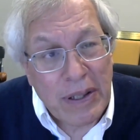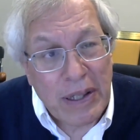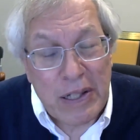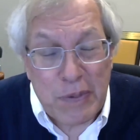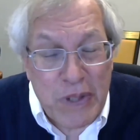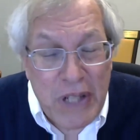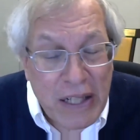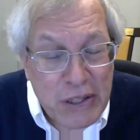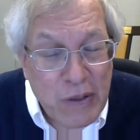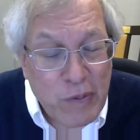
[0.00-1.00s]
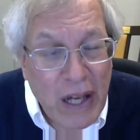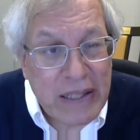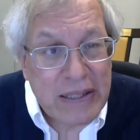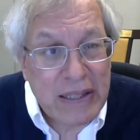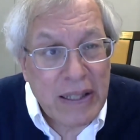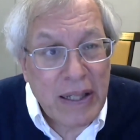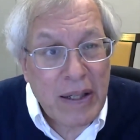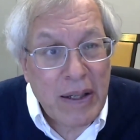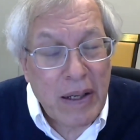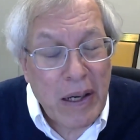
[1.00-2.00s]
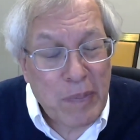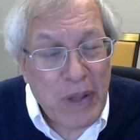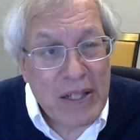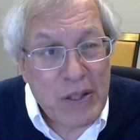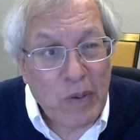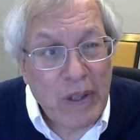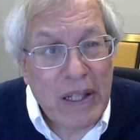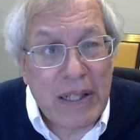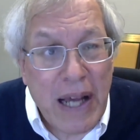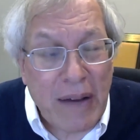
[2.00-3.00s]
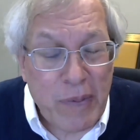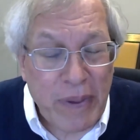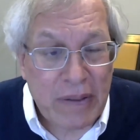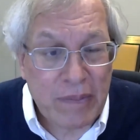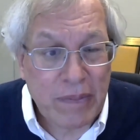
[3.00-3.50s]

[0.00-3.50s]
in its protection of rights, applies only to the government.